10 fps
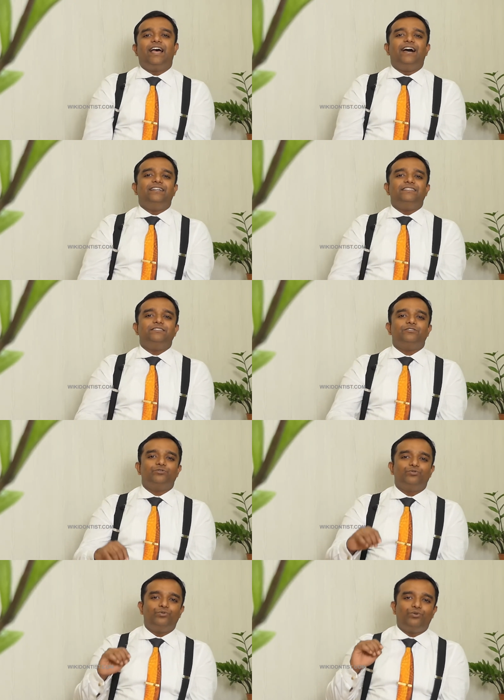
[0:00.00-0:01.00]
and
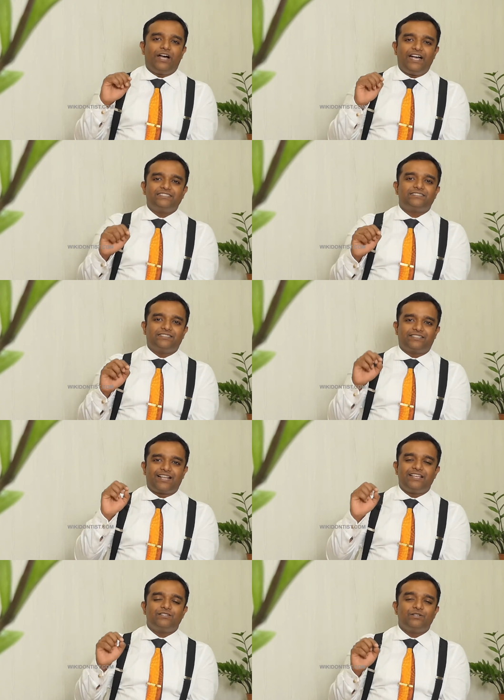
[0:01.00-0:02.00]
who has the
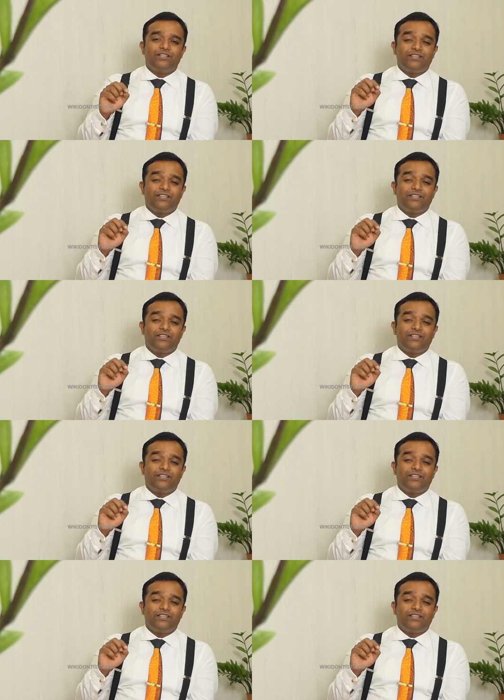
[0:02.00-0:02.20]
right,